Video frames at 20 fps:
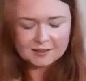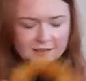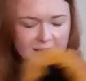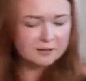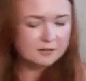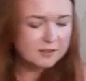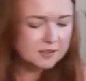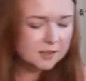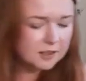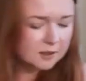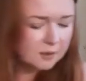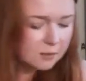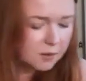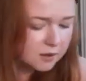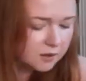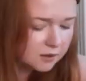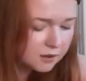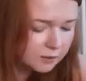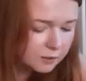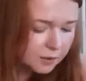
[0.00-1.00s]
Is that the one?
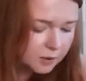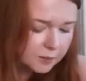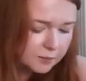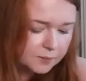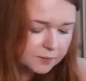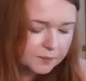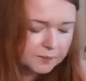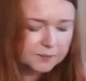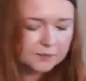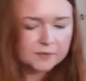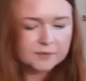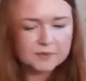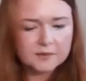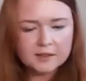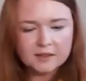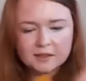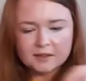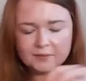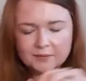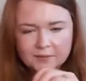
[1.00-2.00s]
Oh no,
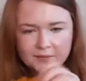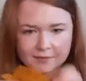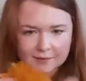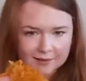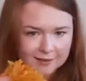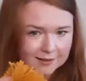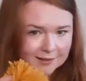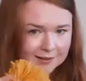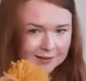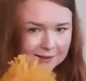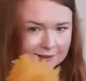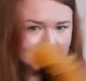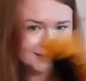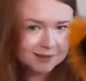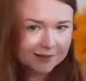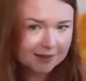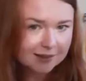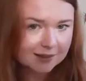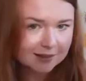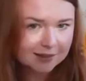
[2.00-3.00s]
here.
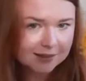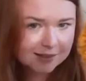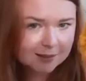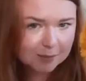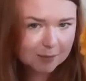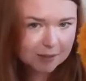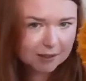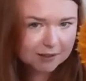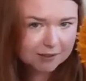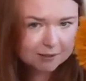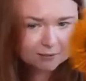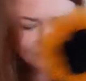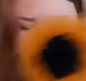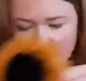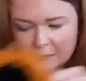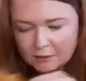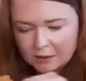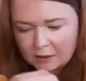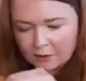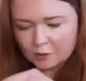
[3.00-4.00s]
This big
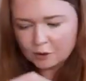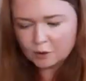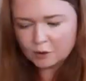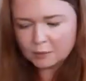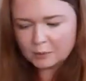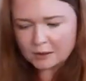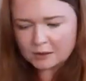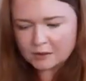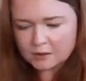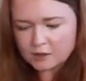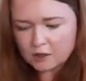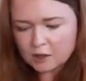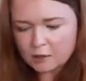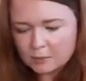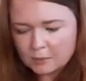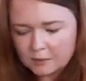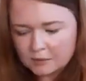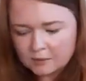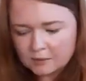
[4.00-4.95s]
sunflower up at the top.